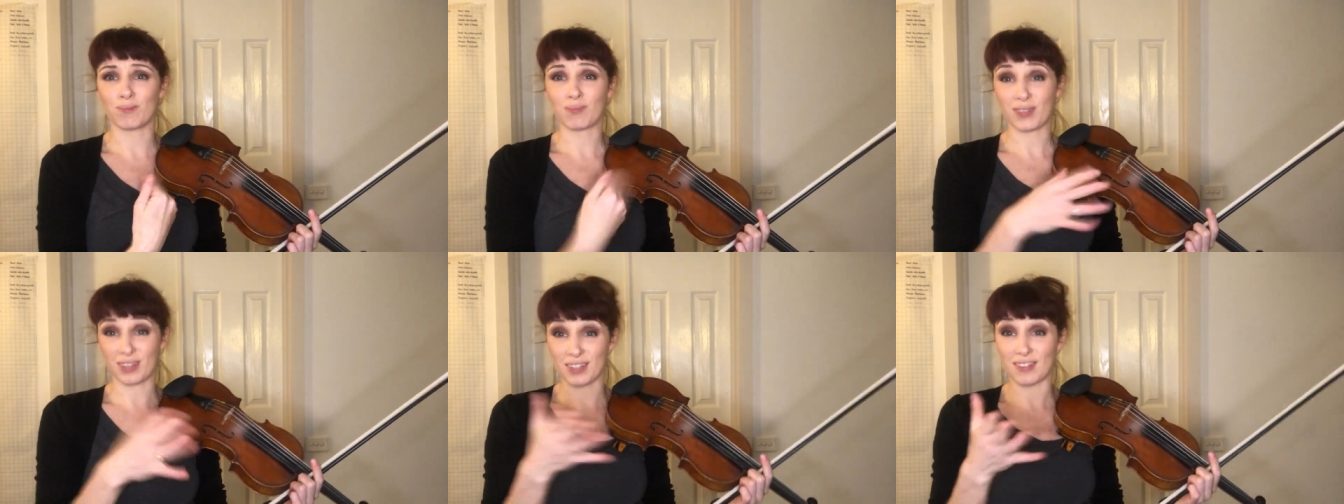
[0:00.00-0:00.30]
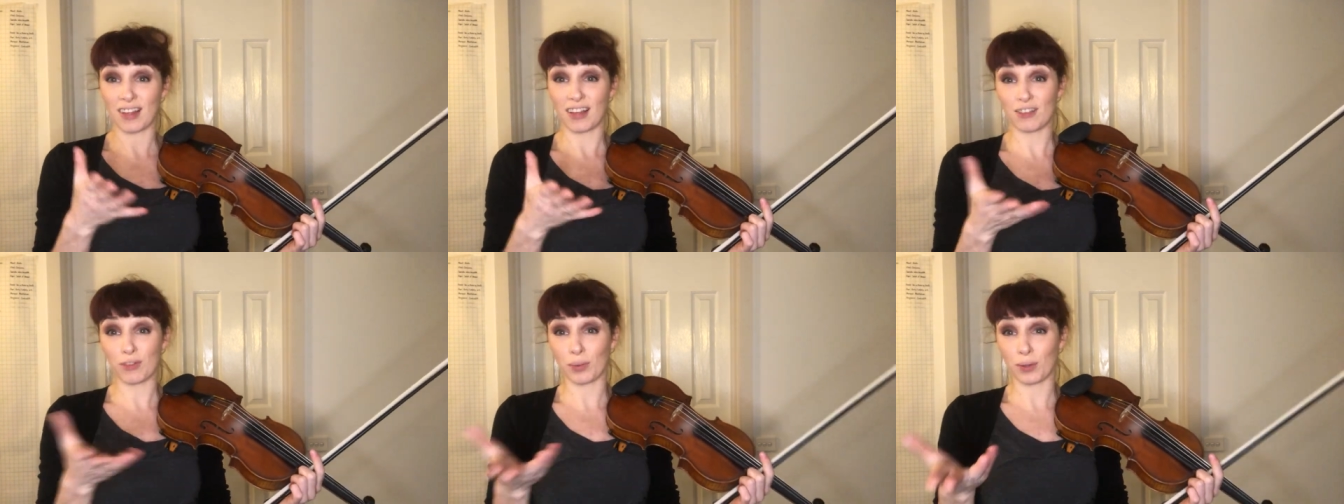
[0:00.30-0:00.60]
because
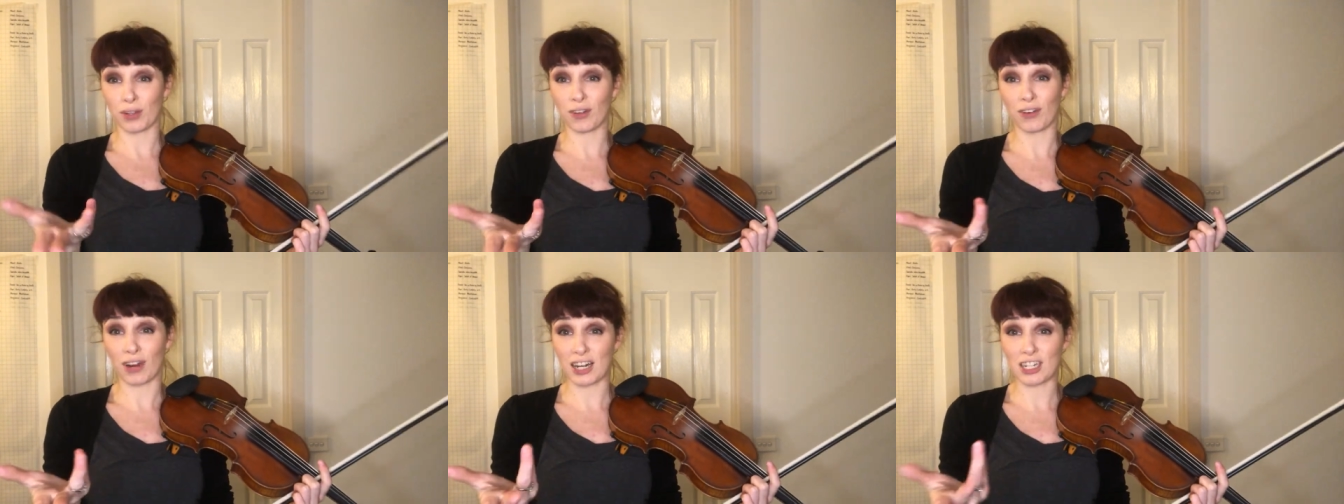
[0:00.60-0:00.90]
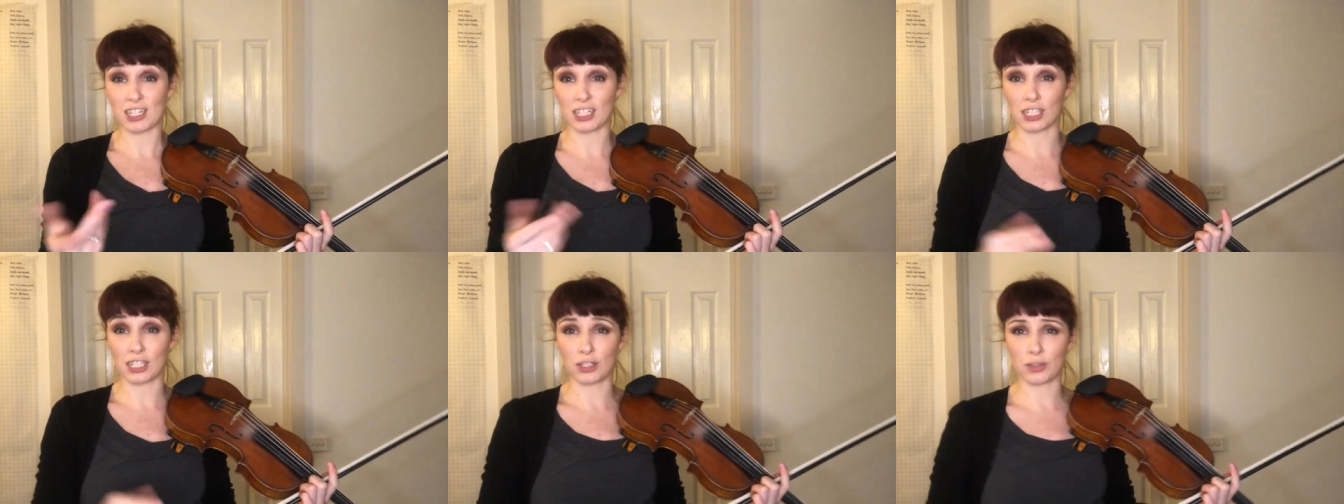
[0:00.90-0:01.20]
that's what you're
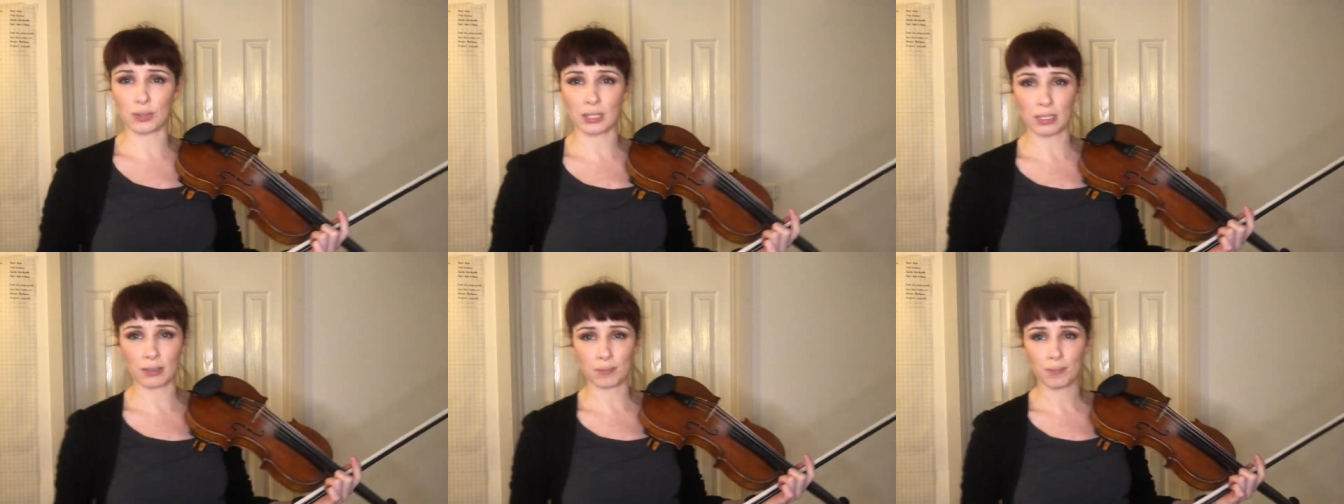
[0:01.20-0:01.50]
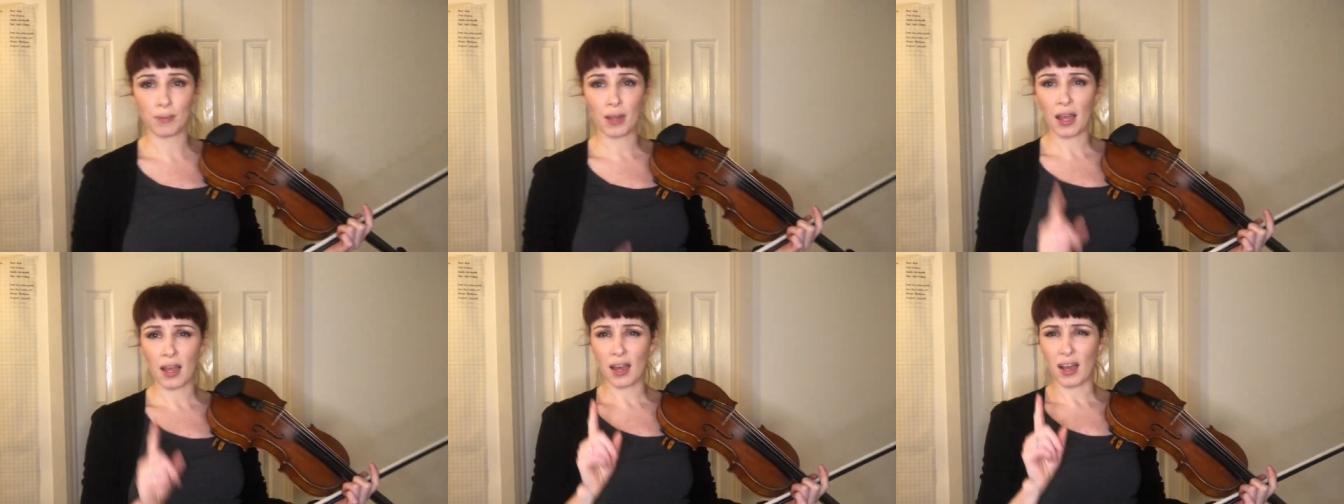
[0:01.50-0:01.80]
actually doing.
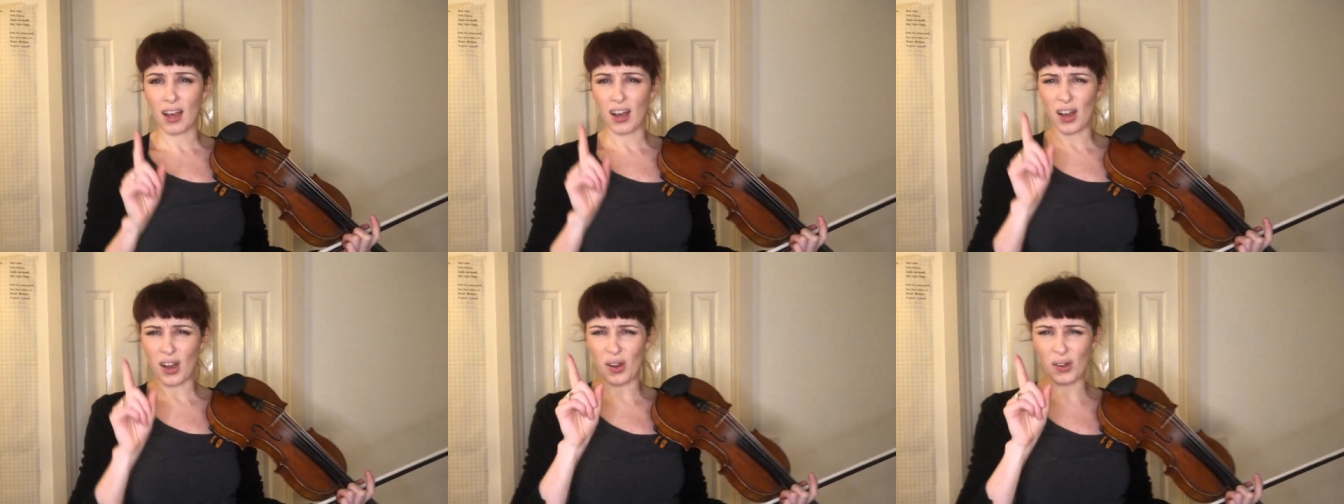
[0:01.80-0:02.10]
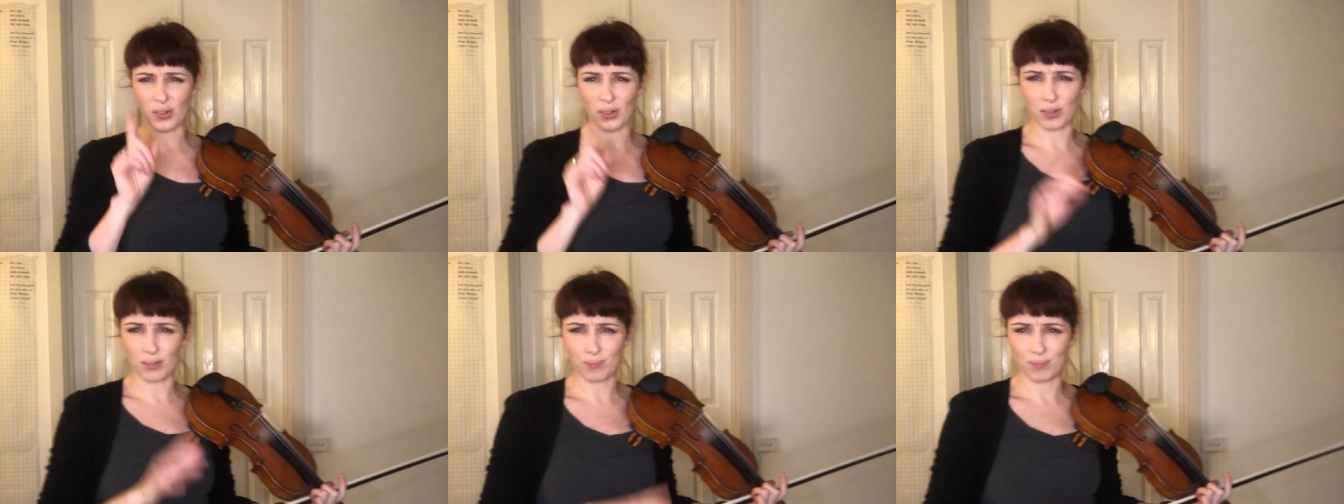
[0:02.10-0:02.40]

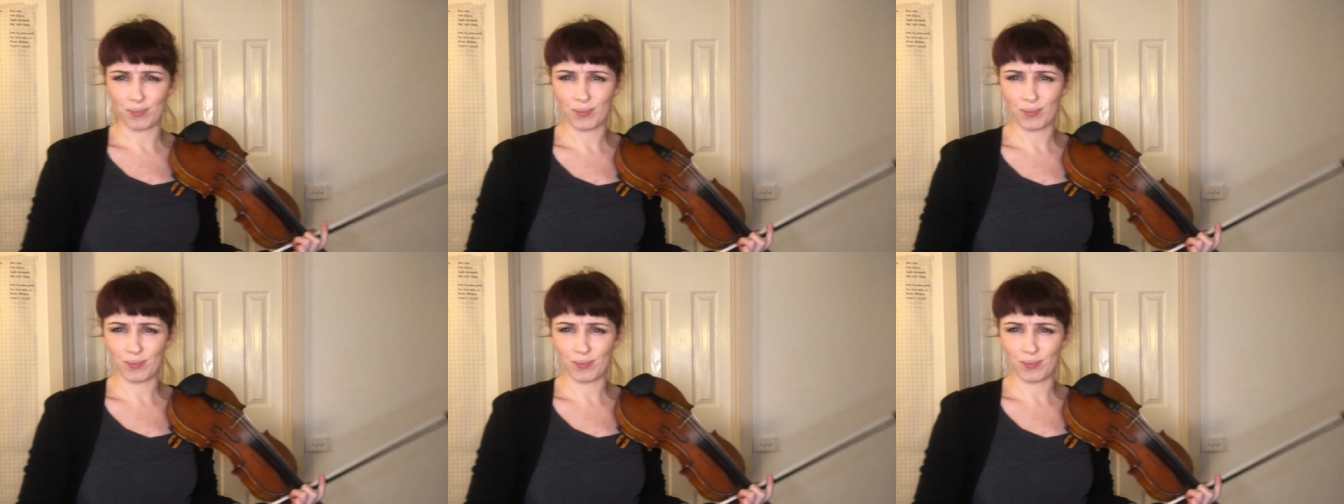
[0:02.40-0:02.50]
Hold on.